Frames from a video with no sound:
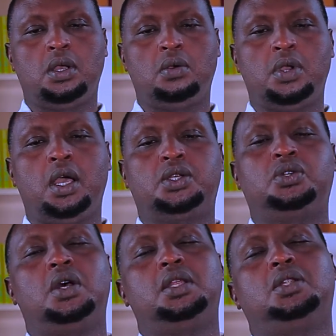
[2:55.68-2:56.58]
we are
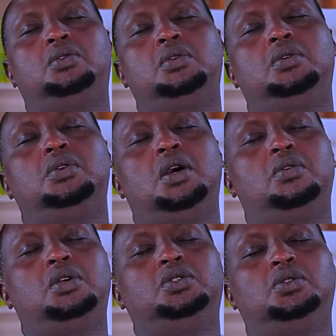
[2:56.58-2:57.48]
sure that we are
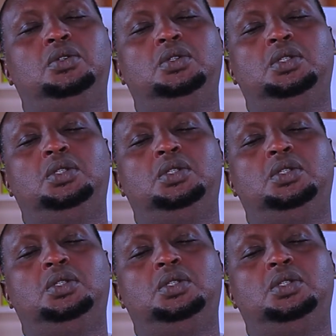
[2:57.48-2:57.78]
going to